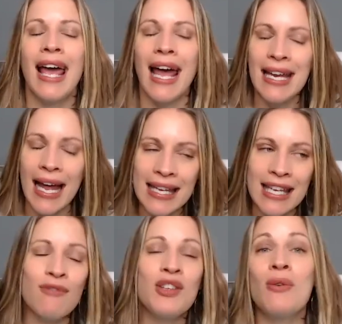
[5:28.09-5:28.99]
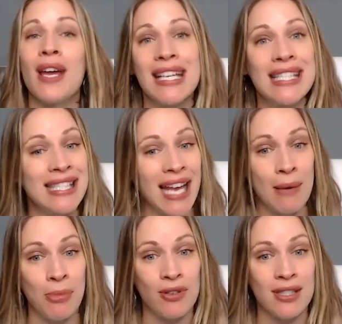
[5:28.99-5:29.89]
and I give you
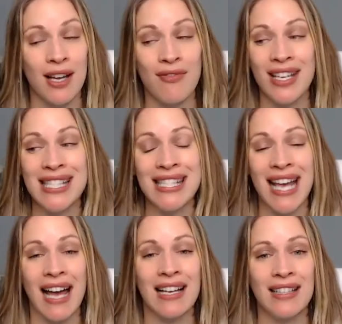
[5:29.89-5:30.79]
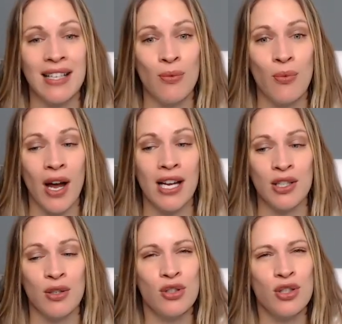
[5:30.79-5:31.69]
examples of exactly what
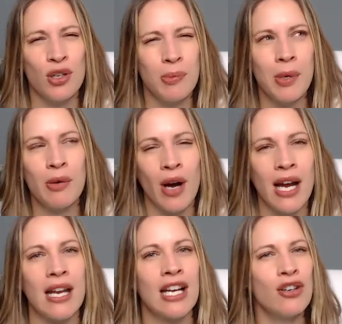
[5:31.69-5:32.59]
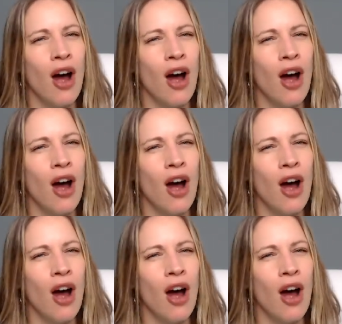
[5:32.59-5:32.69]
you should be writing,